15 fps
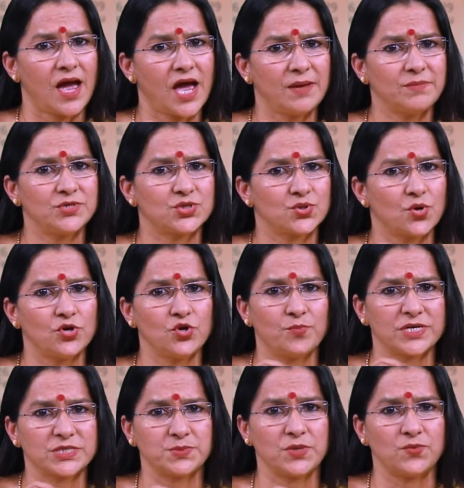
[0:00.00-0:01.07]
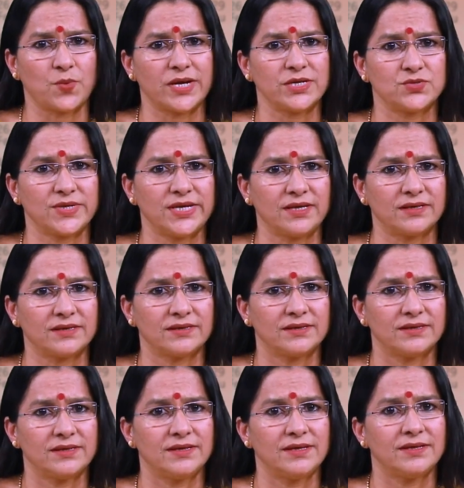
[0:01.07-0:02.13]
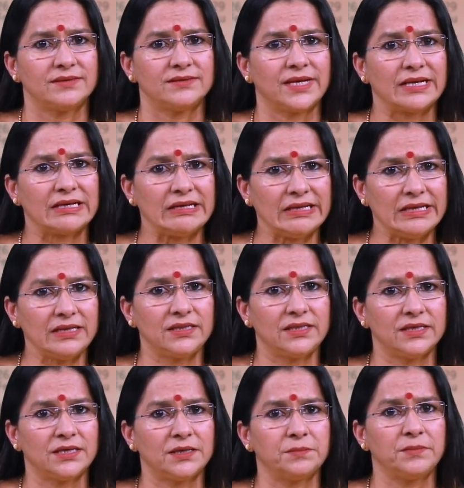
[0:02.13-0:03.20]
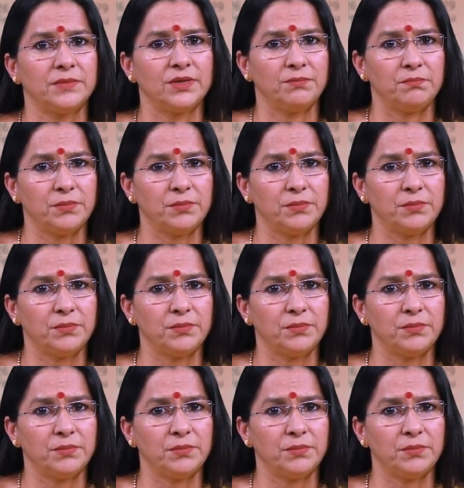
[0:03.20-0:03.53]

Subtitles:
I am sure you must be wondering that lithium,